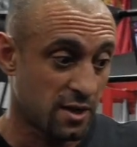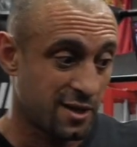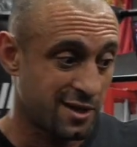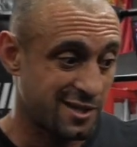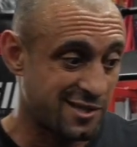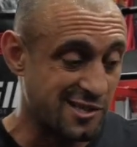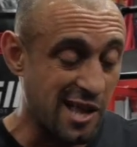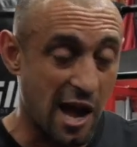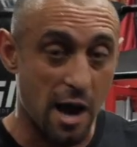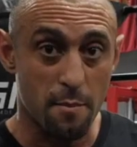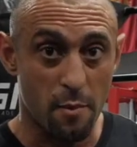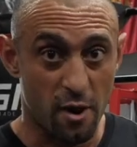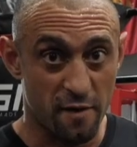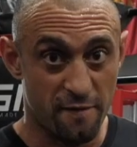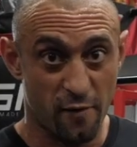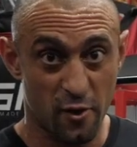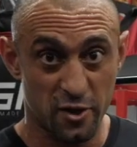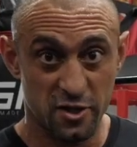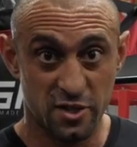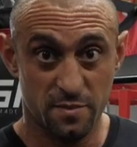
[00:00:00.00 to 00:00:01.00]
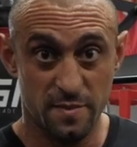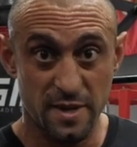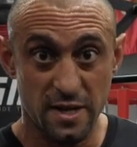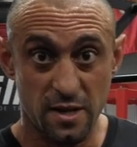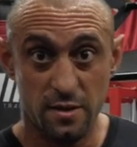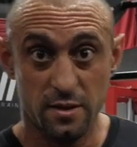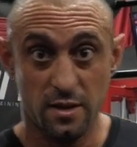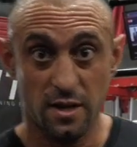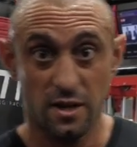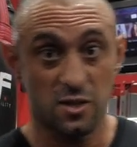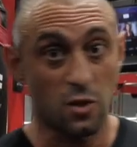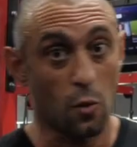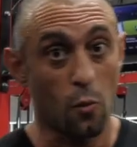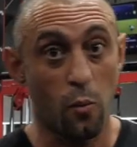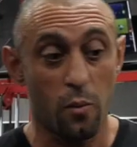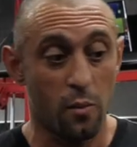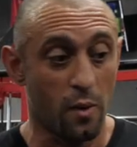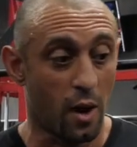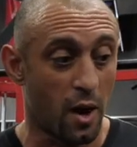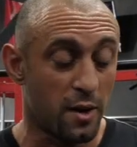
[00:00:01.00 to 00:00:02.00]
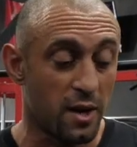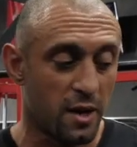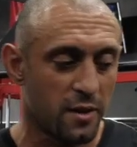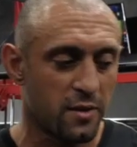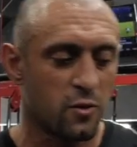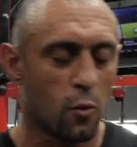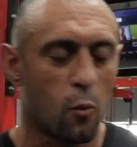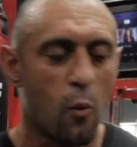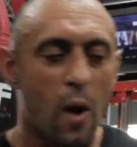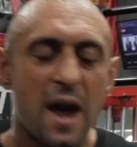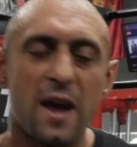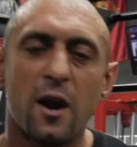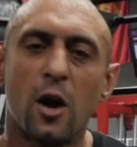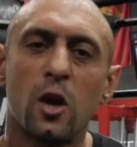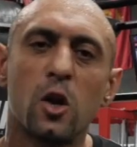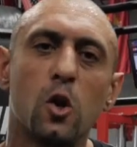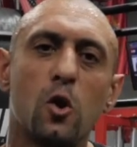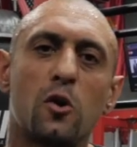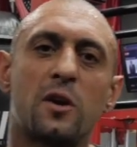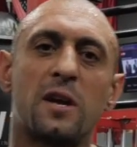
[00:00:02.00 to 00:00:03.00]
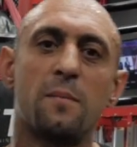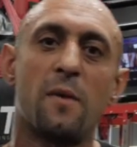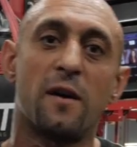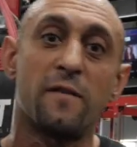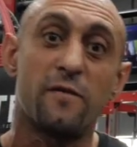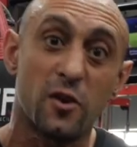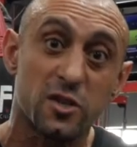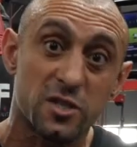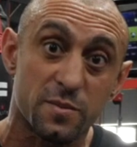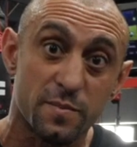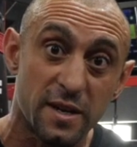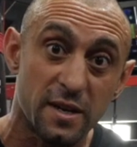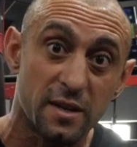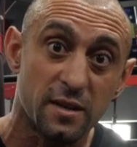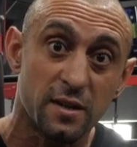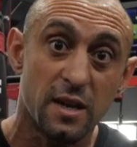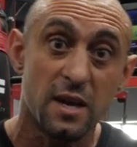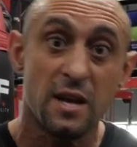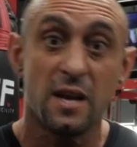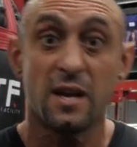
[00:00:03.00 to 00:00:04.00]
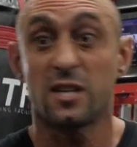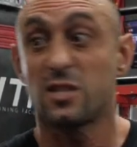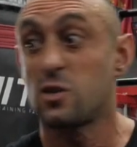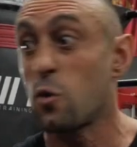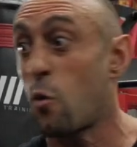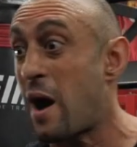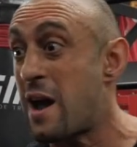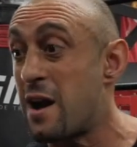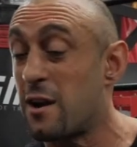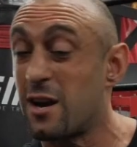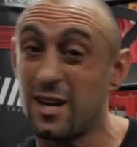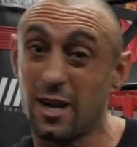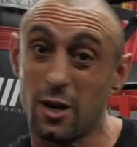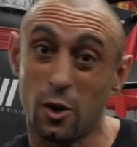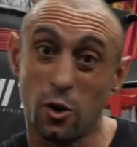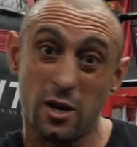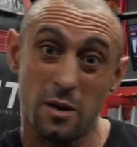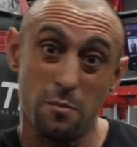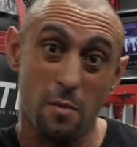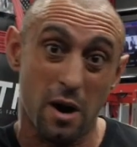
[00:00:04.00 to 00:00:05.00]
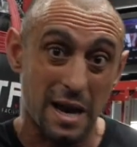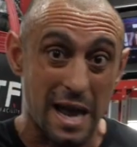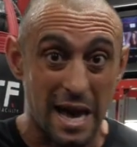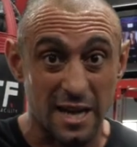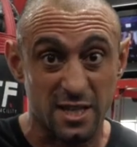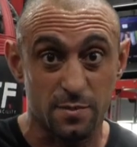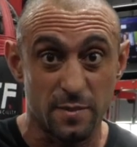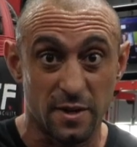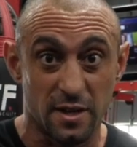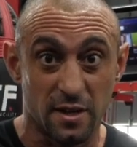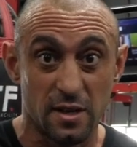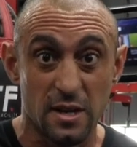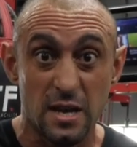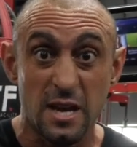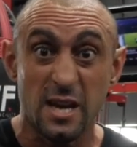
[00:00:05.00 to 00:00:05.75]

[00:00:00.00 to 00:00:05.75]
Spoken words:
start my first minute is the way I look in my first minute is the way I'm going to look in my last minute.